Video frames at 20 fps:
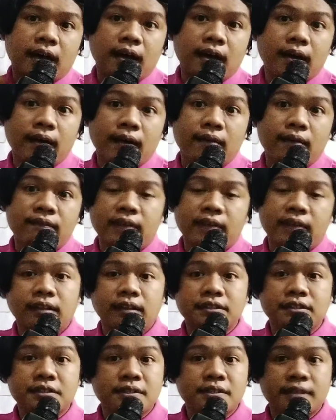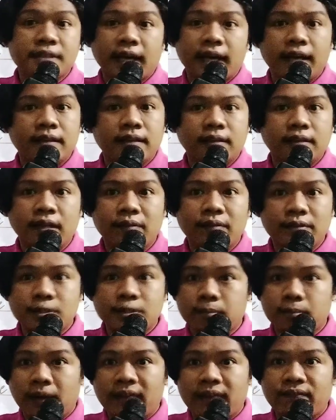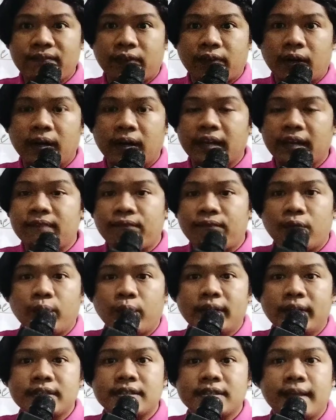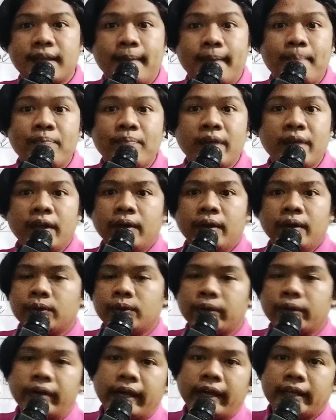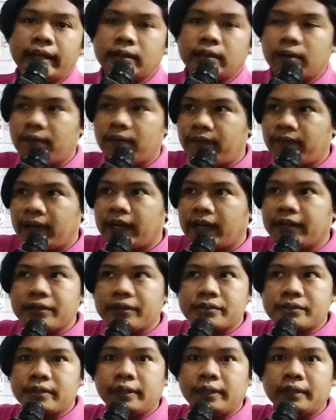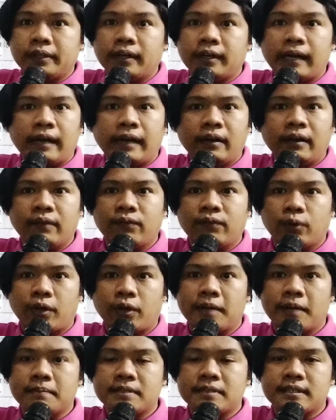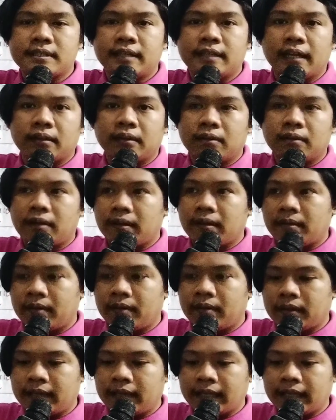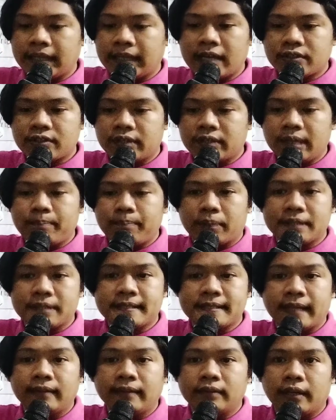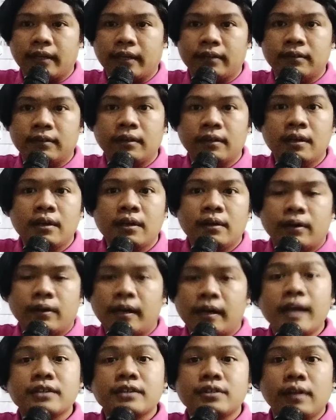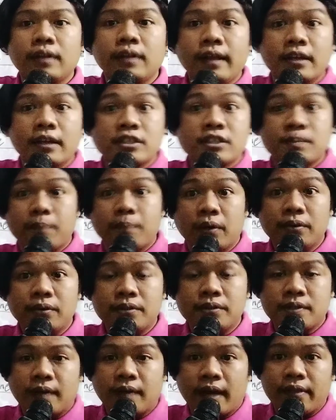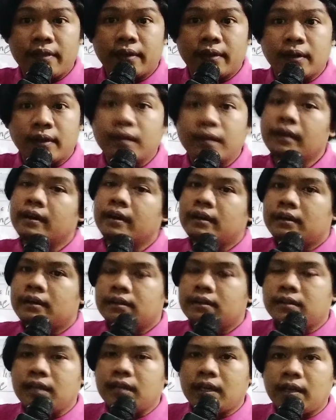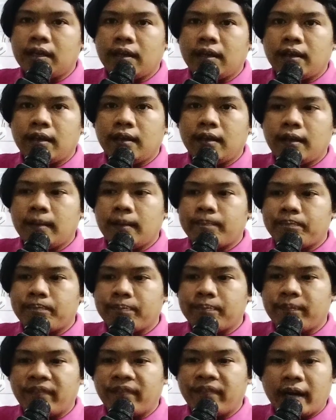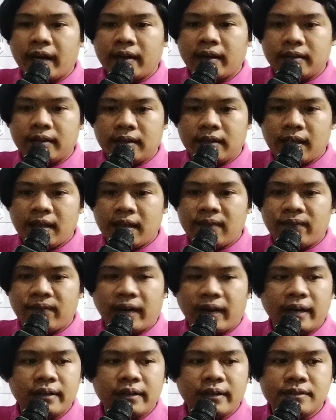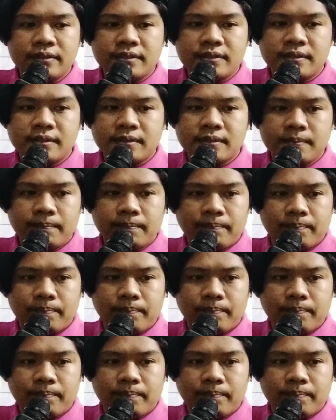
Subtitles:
of English society, which by far influenced him to write various literary forms that actually presented, or actually exposed rather, the various,